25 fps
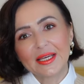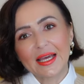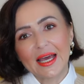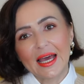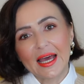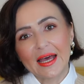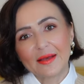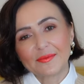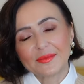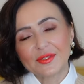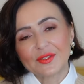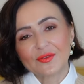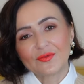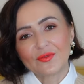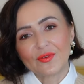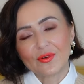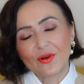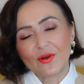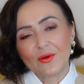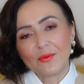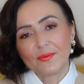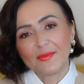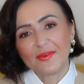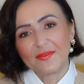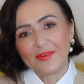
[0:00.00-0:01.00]
comes
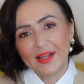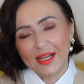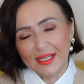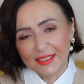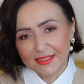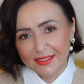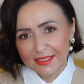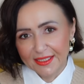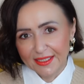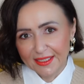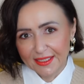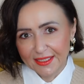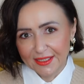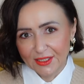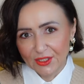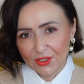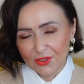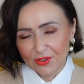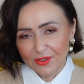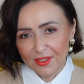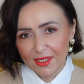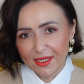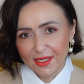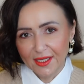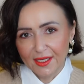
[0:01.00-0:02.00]
from
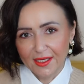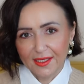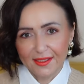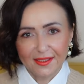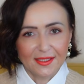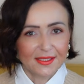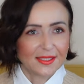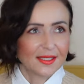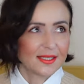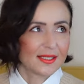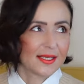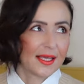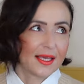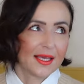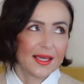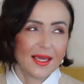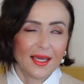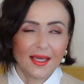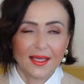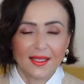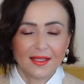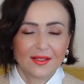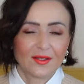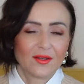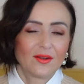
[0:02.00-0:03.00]
Valentino, and this is
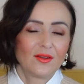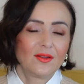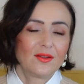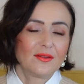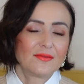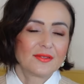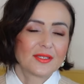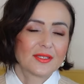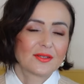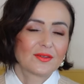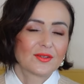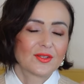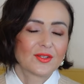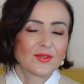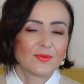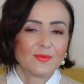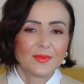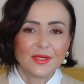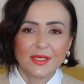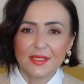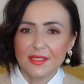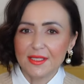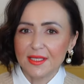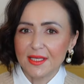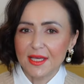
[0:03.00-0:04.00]
again all over social
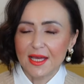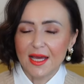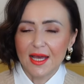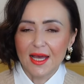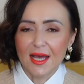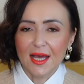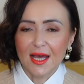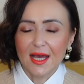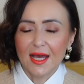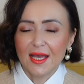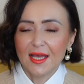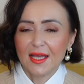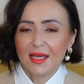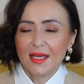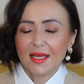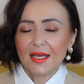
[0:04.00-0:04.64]
media.